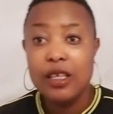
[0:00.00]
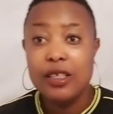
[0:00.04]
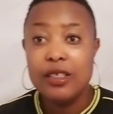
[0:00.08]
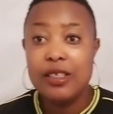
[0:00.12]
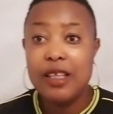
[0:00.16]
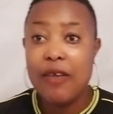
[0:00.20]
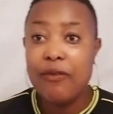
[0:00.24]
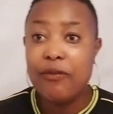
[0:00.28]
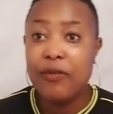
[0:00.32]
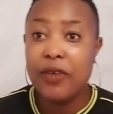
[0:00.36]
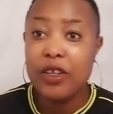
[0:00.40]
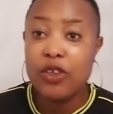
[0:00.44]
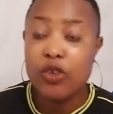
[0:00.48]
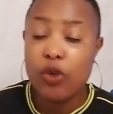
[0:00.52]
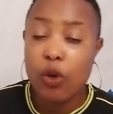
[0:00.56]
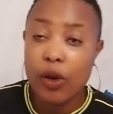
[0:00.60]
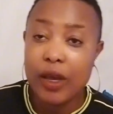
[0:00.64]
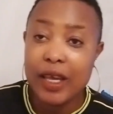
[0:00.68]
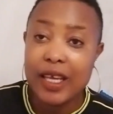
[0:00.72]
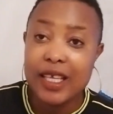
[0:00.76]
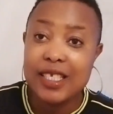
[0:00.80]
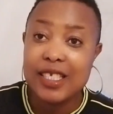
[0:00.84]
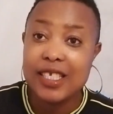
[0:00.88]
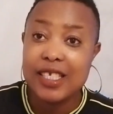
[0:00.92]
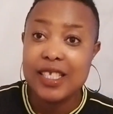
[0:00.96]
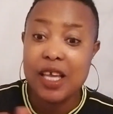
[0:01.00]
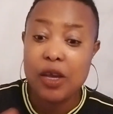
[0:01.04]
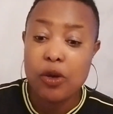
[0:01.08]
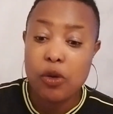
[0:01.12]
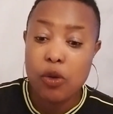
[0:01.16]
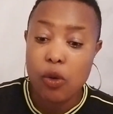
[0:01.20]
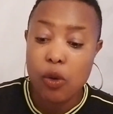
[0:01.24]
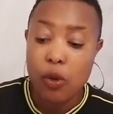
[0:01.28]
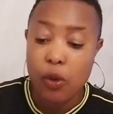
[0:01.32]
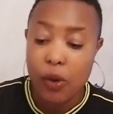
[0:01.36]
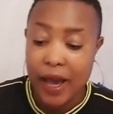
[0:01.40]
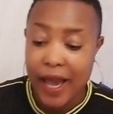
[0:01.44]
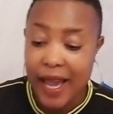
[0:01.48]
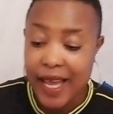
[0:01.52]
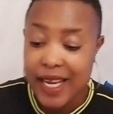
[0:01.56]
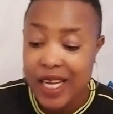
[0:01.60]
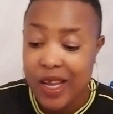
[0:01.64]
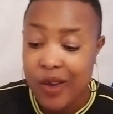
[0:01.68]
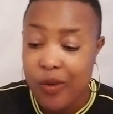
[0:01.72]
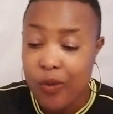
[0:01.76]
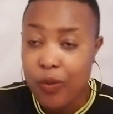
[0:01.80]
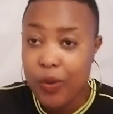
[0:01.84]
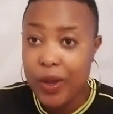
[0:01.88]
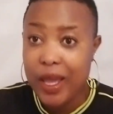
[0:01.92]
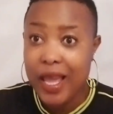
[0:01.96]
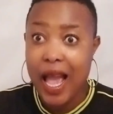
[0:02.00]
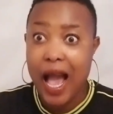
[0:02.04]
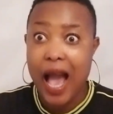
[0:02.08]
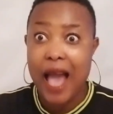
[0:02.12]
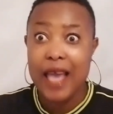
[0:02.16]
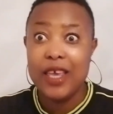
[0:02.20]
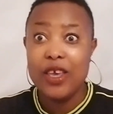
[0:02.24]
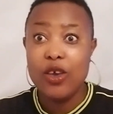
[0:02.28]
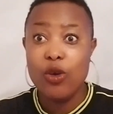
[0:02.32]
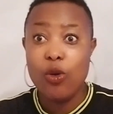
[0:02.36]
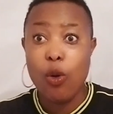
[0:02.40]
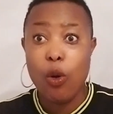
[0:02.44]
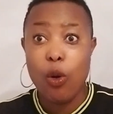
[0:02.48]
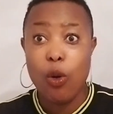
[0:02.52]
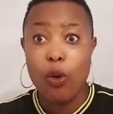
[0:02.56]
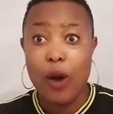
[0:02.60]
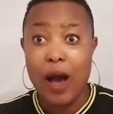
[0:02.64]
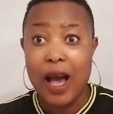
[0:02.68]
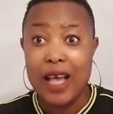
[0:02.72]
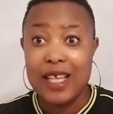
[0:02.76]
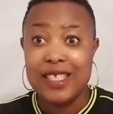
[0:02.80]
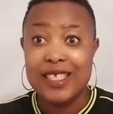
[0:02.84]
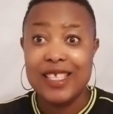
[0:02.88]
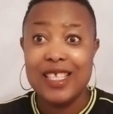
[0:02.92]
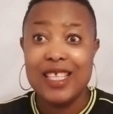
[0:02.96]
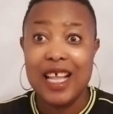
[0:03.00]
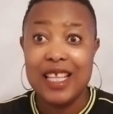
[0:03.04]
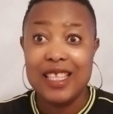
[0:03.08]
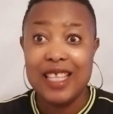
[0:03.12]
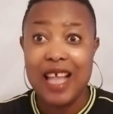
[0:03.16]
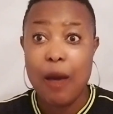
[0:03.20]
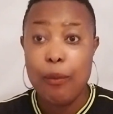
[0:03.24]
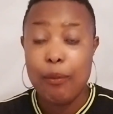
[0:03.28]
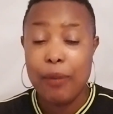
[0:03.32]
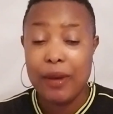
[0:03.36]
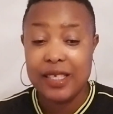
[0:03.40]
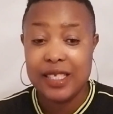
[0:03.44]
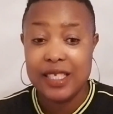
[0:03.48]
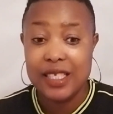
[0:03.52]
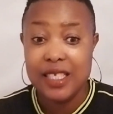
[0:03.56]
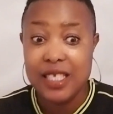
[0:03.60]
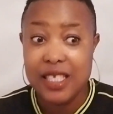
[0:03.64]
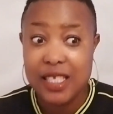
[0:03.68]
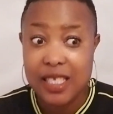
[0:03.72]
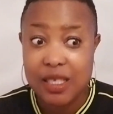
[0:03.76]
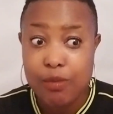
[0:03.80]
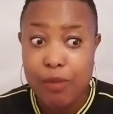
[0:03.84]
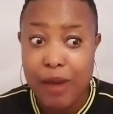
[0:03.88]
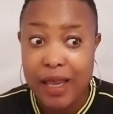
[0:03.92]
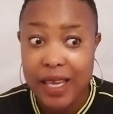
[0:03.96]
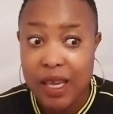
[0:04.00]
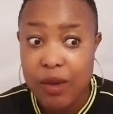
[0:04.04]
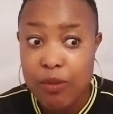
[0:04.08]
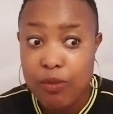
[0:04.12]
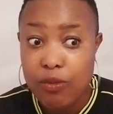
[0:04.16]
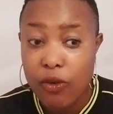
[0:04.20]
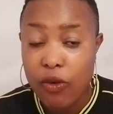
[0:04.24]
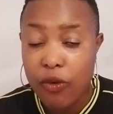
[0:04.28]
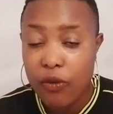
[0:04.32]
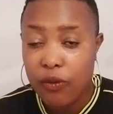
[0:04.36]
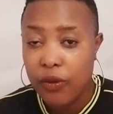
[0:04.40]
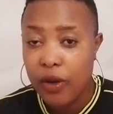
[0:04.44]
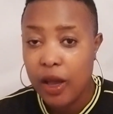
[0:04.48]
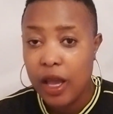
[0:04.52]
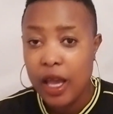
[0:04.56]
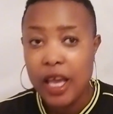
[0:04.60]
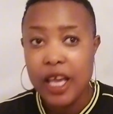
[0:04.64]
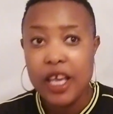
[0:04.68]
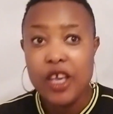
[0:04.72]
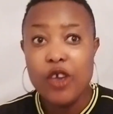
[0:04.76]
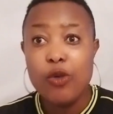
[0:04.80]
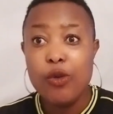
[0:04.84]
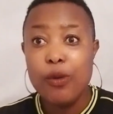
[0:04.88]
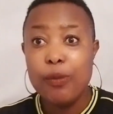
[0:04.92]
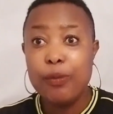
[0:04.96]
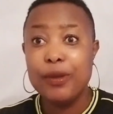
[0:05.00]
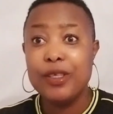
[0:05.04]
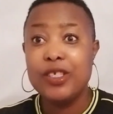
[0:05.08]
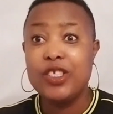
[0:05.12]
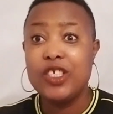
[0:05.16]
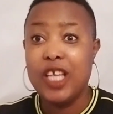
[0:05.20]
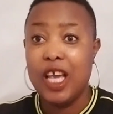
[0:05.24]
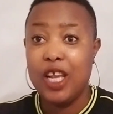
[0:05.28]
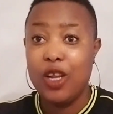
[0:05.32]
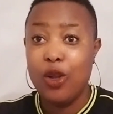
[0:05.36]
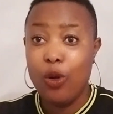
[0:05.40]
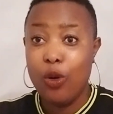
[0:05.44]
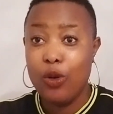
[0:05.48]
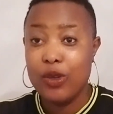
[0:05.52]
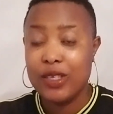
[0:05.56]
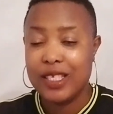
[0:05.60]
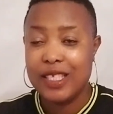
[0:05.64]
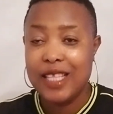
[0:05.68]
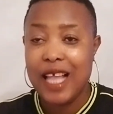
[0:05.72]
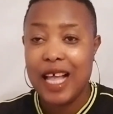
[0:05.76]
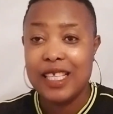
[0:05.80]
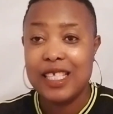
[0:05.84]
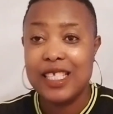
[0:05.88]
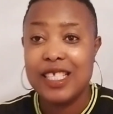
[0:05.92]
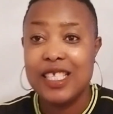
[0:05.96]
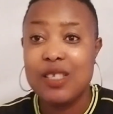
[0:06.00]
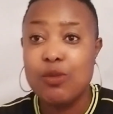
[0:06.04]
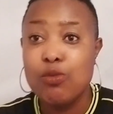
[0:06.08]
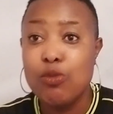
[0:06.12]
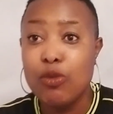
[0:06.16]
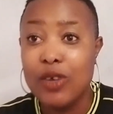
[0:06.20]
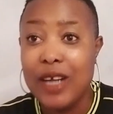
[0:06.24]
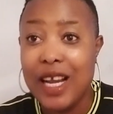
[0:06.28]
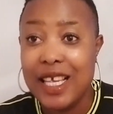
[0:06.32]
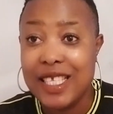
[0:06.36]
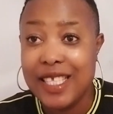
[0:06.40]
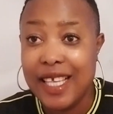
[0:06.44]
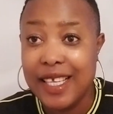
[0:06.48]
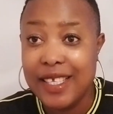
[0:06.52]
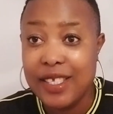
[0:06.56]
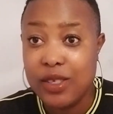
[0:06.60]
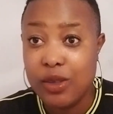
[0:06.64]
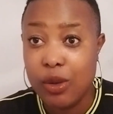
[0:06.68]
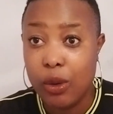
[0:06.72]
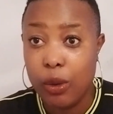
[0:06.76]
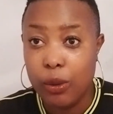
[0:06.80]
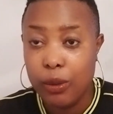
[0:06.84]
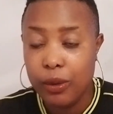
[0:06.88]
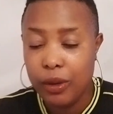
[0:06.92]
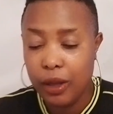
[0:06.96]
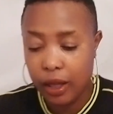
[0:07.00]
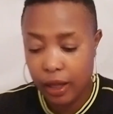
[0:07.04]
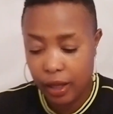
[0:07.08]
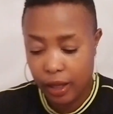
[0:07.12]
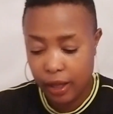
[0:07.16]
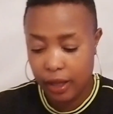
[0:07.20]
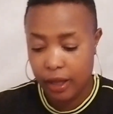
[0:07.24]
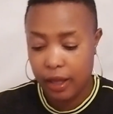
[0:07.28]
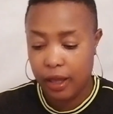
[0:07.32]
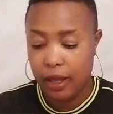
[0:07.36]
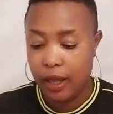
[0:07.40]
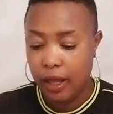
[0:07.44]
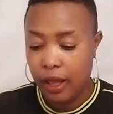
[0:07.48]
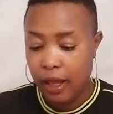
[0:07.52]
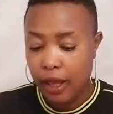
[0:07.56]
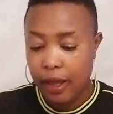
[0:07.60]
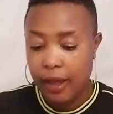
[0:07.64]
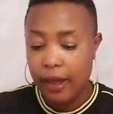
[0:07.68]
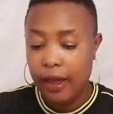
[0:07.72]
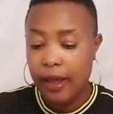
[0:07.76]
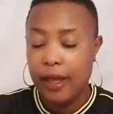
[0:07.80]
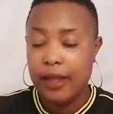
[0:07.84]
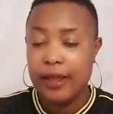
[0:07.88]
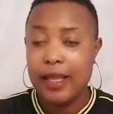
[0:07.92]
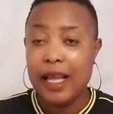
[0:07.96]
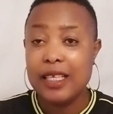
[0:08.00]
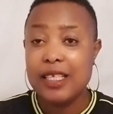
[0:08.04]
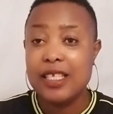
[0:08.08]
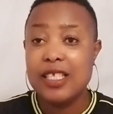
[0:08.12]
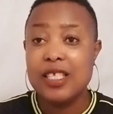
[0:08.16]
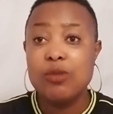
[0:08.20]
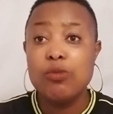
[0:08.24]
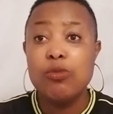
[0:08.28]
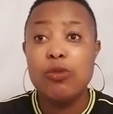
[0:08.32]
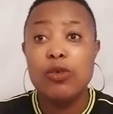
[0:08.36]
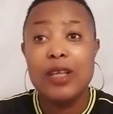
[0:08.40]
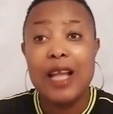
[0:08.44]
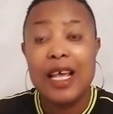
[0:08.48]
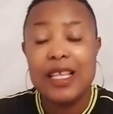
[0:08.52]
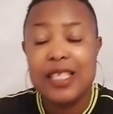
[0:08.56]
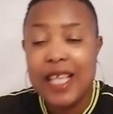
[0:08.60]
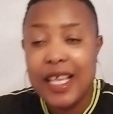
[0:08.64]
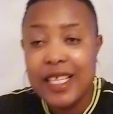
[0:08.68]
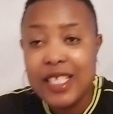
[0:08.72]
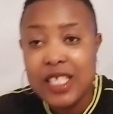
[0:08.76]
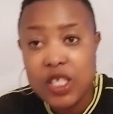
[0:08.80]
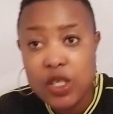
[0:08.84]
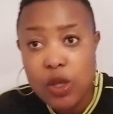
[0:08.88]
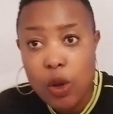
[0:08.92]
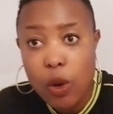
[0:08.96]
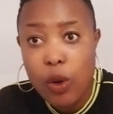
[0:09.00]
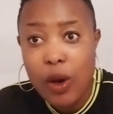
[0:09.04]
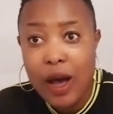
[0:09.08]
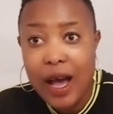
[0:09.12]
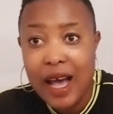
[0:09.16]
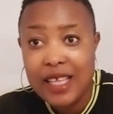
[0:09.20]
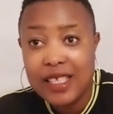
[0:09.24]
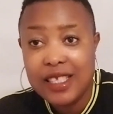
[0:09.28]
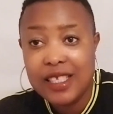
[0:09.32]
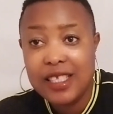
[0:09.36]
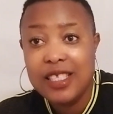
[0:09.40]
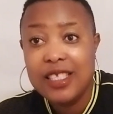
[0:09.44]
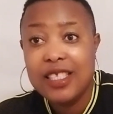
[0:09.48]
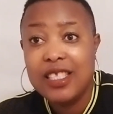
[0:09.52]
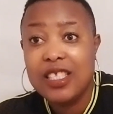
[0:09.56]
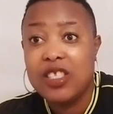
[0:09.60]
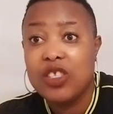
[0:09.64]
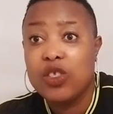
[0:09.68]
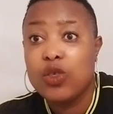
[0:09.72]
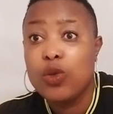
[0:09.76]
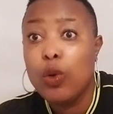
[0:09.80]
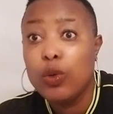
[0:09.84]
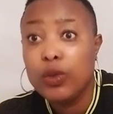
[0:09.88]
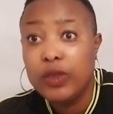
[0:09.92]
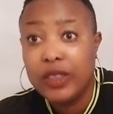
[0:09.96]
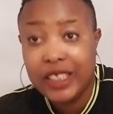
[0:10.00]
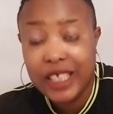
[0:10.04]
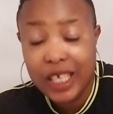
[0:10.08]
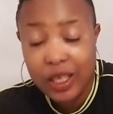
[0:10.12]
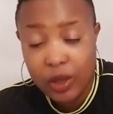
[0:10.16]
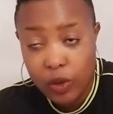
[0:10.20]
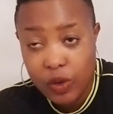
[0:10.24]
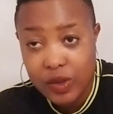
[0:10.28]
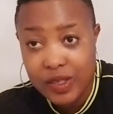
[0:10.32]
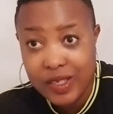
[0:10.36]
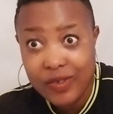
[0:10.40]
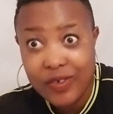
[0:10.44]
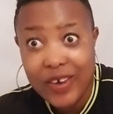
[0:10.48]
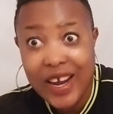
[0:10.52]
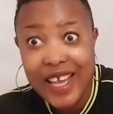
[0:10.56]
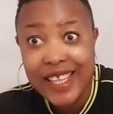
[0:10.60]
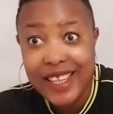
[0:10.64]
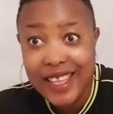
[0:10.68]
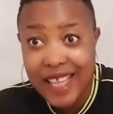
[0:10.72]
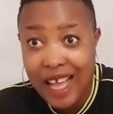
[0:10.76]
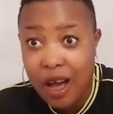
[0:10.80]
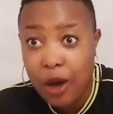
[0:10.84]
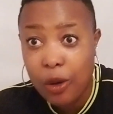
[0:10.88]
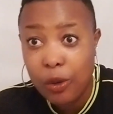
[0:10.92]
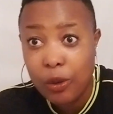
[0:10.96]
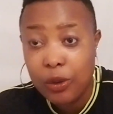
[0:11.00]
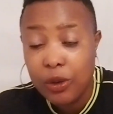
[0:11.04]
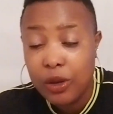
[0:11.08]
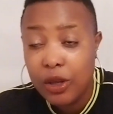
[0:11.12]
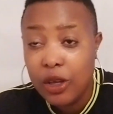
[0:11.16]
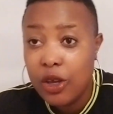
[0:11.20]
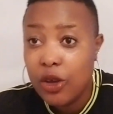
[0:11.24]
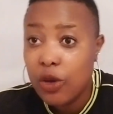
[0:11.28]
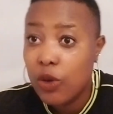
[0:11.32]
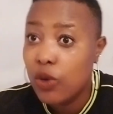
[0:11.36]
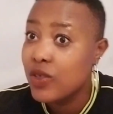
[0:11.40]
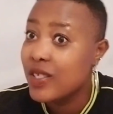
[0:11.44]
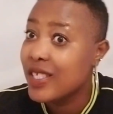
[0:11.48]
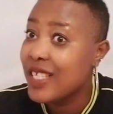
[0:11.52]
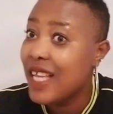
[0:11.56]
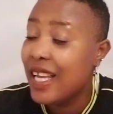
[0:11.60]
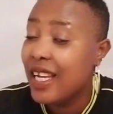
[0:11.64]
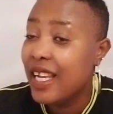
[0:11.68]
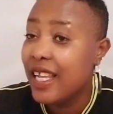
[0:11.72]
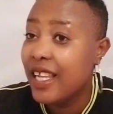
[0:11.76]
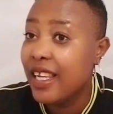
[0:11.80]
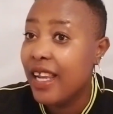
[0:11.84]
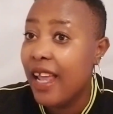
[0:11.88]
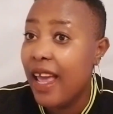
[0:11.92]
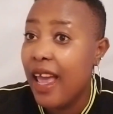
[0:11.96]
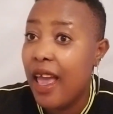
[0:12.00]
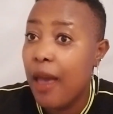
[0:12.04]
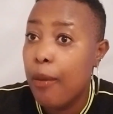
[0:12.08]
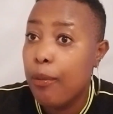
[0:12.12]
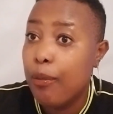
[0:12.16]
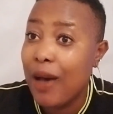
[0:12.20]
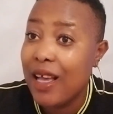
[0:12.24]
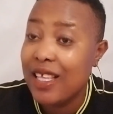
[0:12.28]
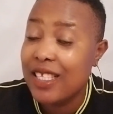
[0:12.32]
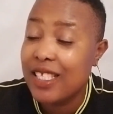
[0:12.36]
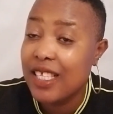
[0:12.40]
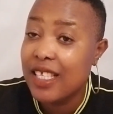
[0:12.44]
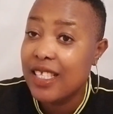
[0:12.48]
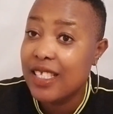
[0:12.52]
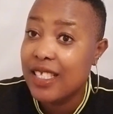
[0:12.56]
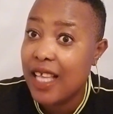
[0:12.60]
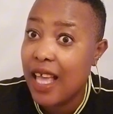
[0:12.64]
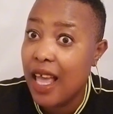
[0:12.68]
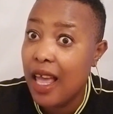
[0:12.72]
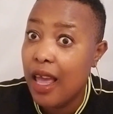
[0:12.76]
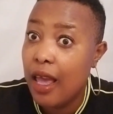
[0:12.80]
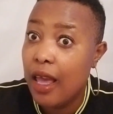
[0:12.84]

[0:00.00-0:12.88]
They video it, they go. Anywhere he go and see that person is making move, he will be jealous. That is Mola Senso. That is Mola Senso, as he's so jealous right now concerning Passi's